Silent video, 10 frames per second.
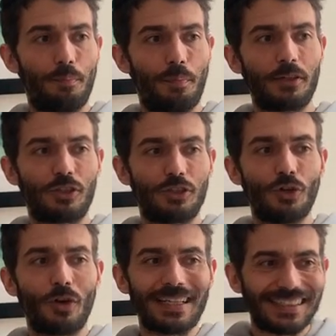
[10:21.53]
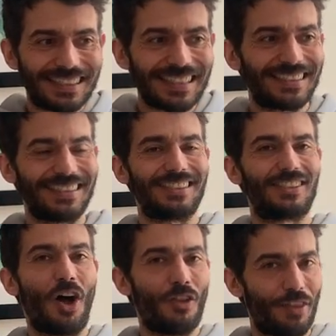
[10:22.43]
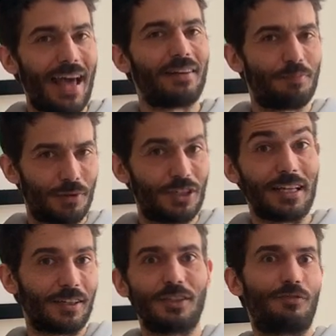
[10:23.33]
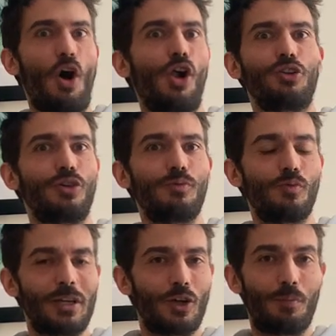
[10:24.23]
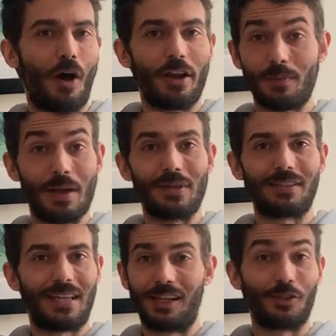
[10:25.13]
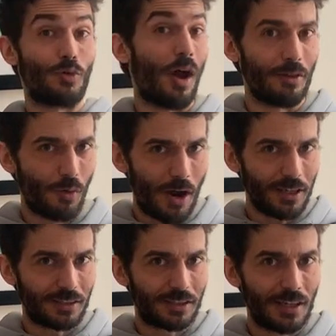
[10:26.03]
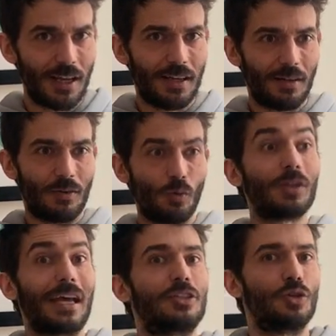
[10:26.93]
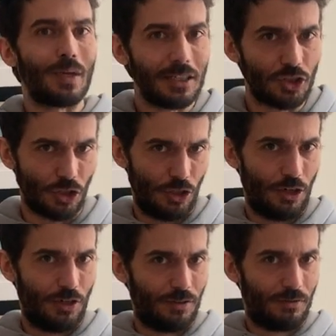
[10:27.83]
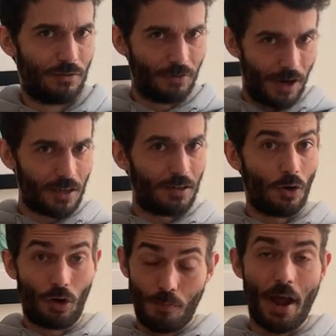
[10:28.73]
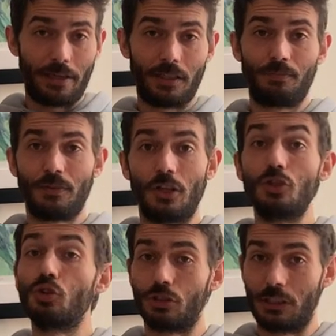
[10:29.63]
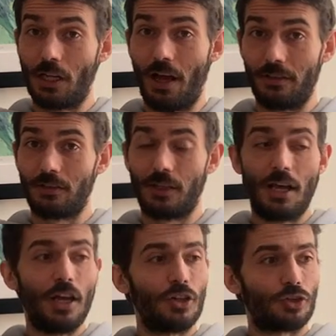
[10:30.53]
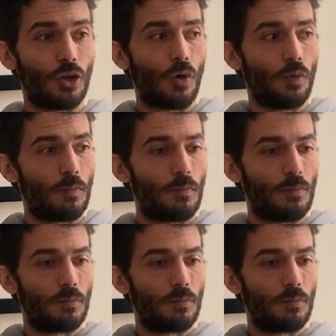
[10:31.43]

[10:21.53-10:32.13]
but your insistence on that particular volume when your body maybe is telling you otherwise will get you injured, right? Or might. Usually does. So